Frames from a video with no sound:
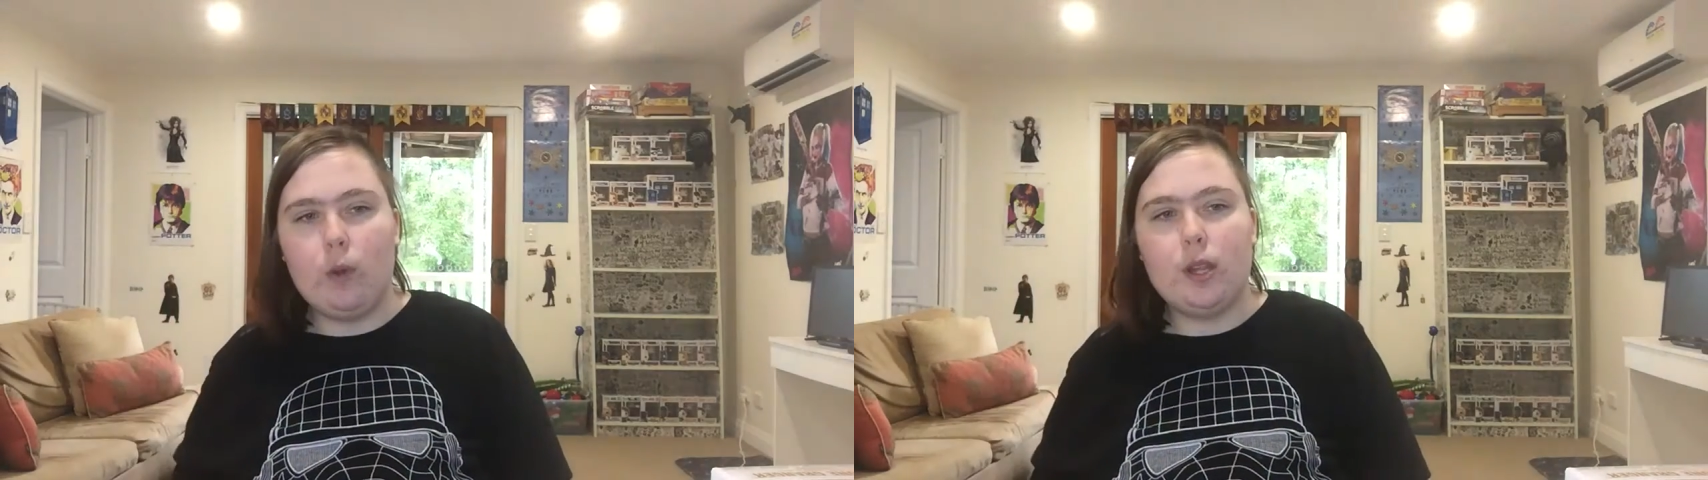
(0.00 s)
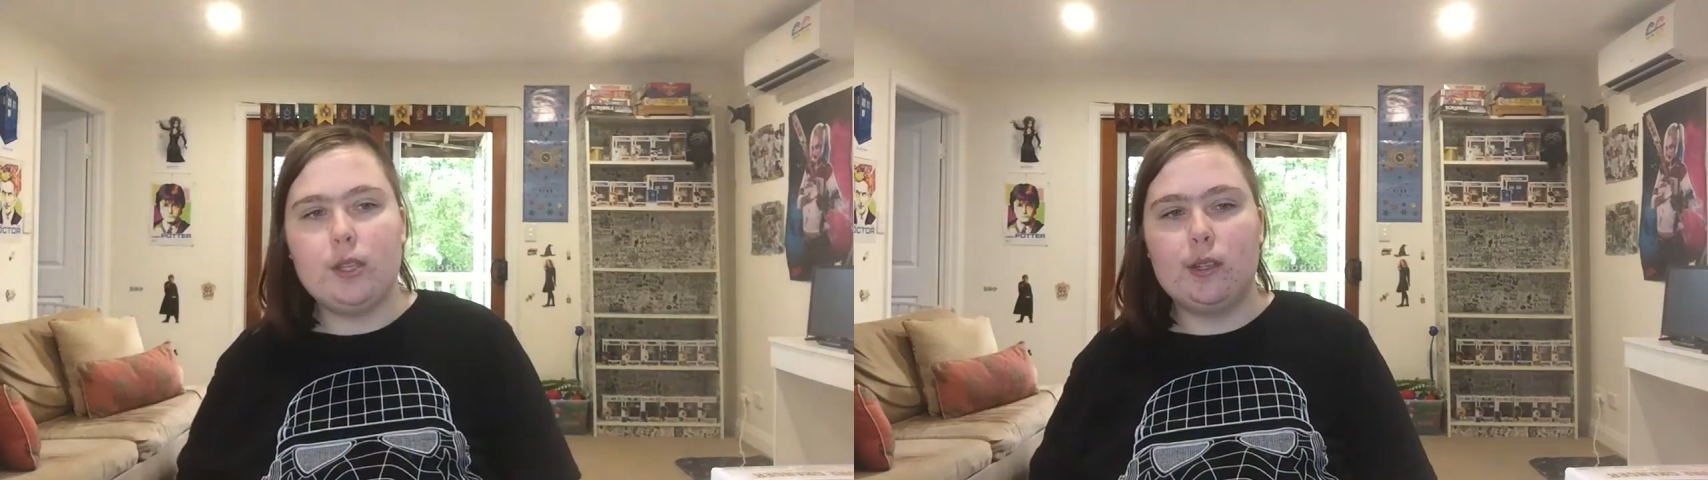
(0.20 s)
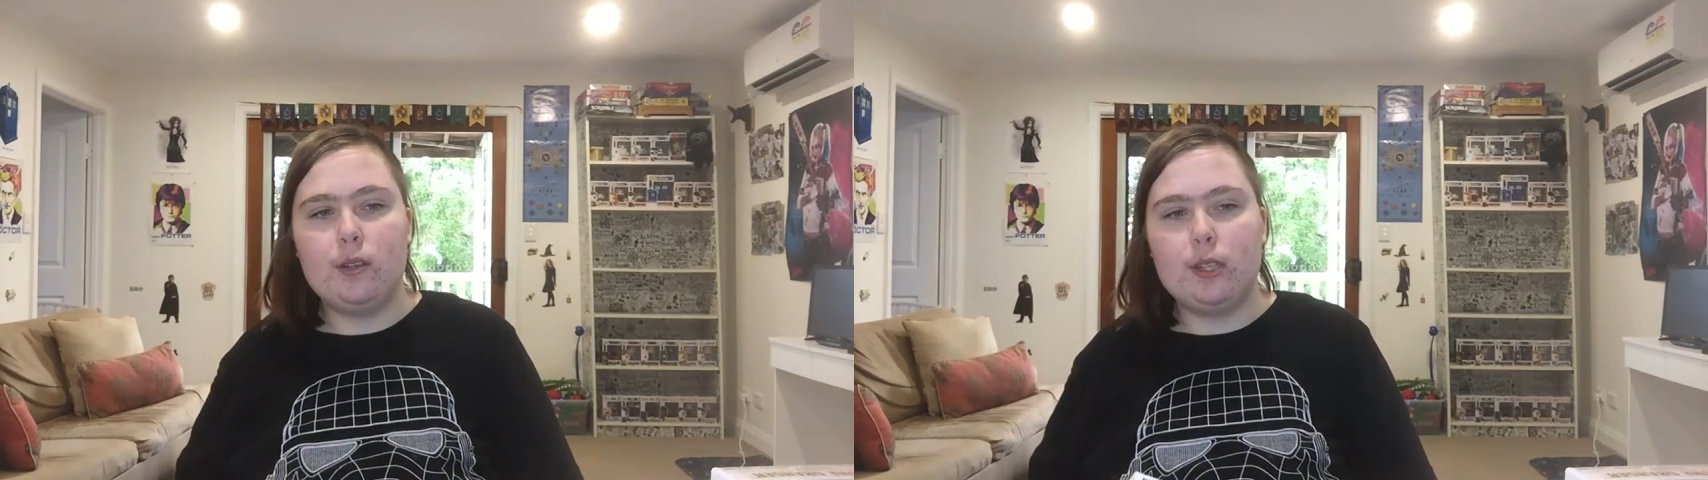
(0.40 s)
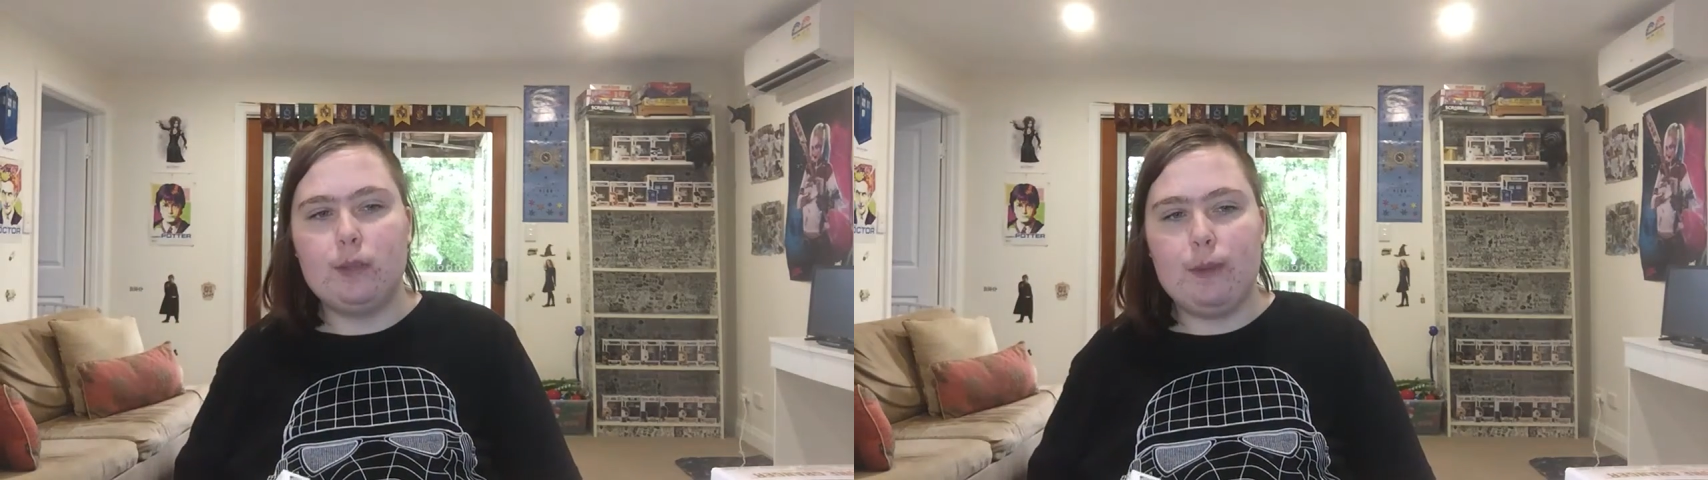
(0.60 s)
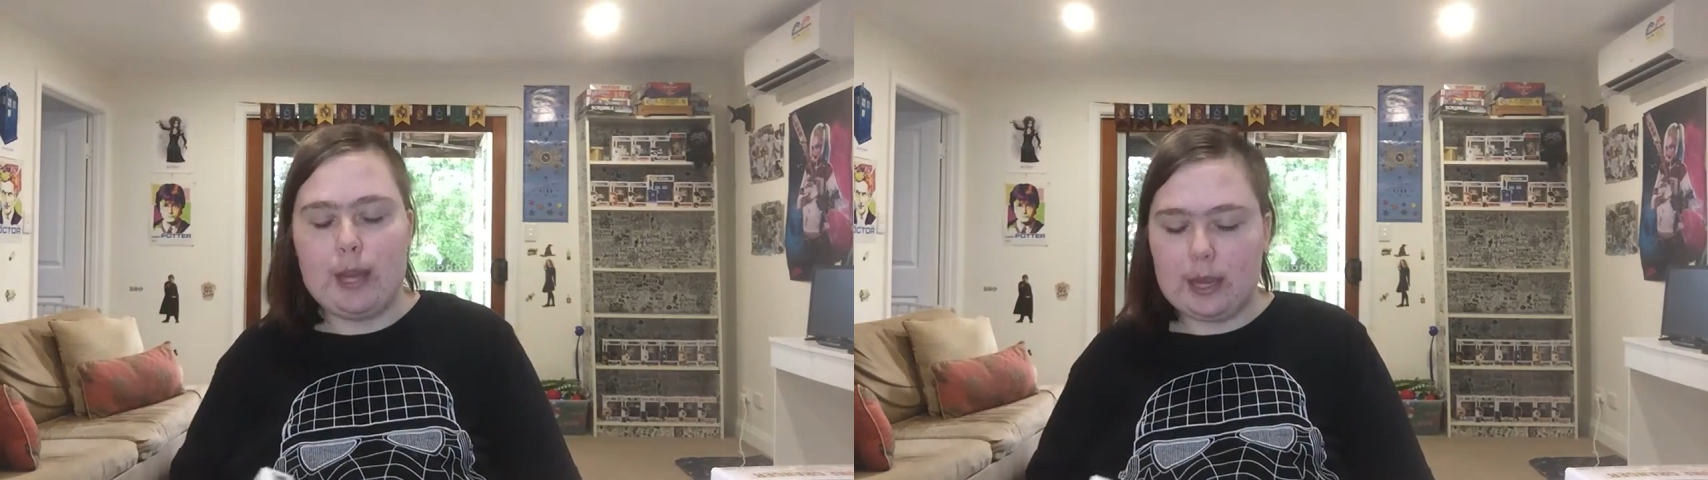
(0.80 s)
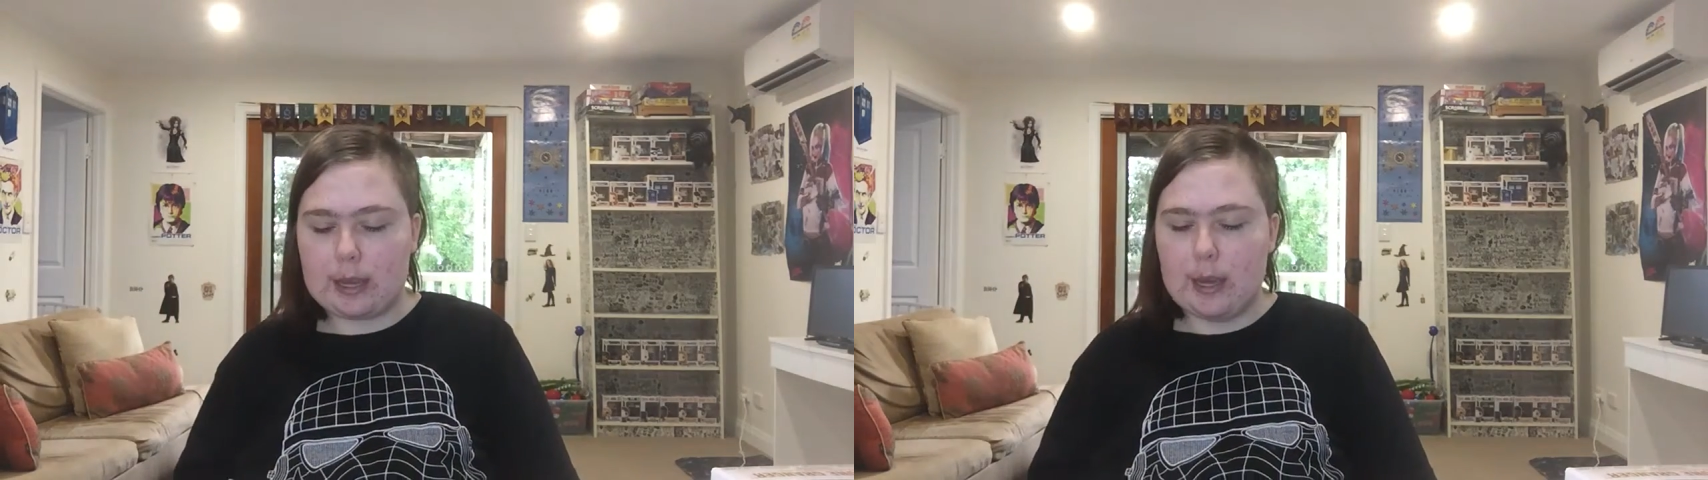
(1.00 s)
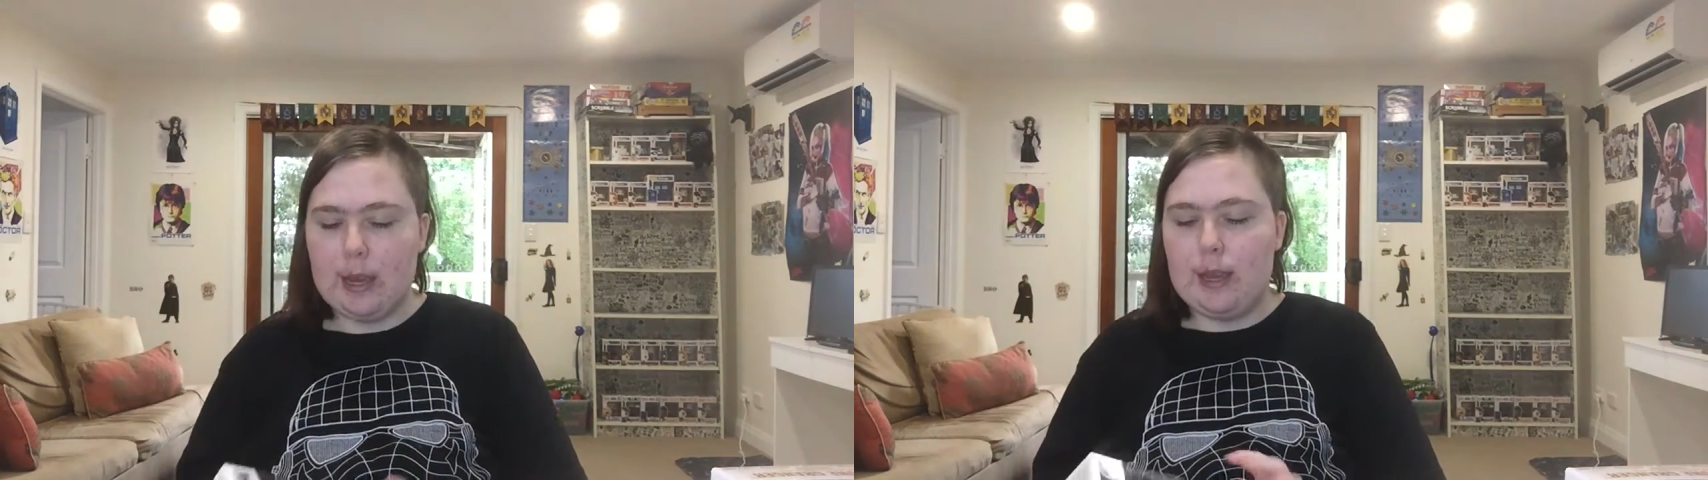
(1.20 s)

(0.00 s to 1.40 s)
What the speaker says: one, so to speak,